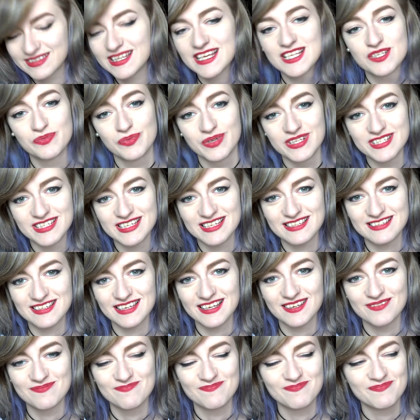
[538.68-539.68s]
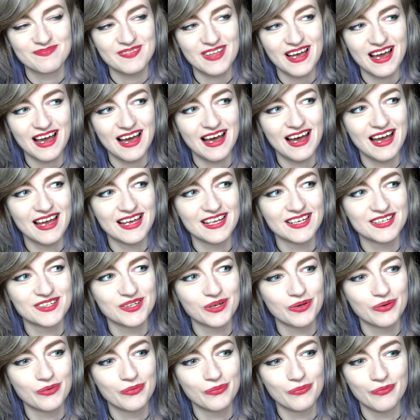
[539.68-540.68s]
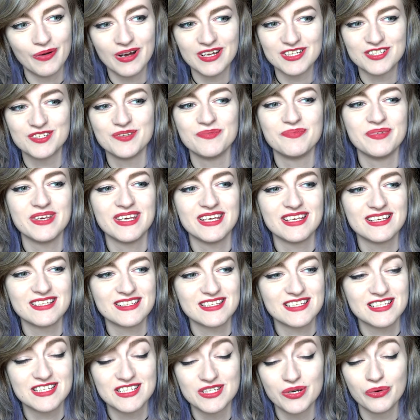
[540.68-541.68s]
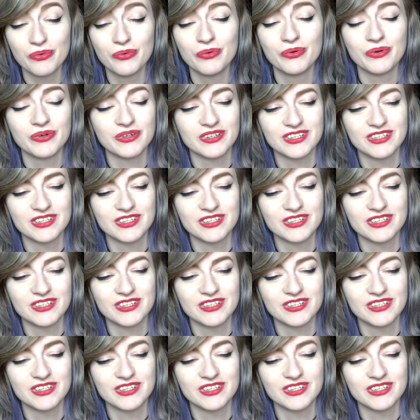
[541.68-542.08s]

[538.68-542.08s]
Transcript: This one's easy. I'd want to be so